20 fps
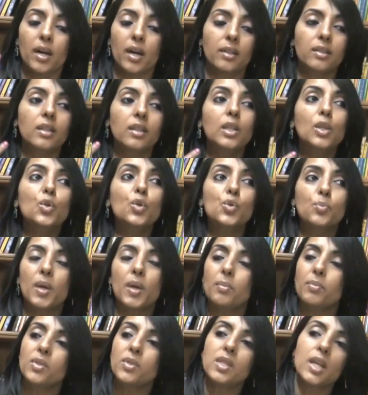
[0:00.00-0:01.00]
the
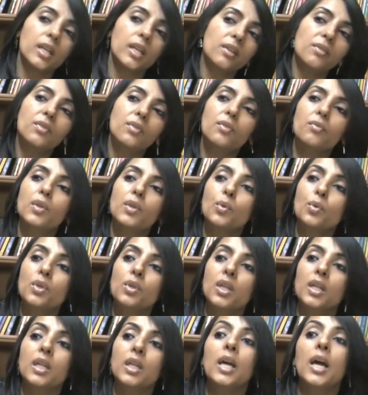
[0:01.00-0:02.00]
newspapers that have reviewed
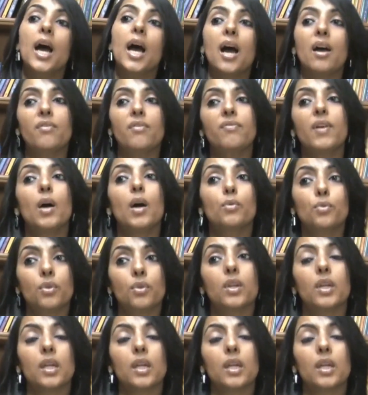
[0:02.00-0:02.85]
it have found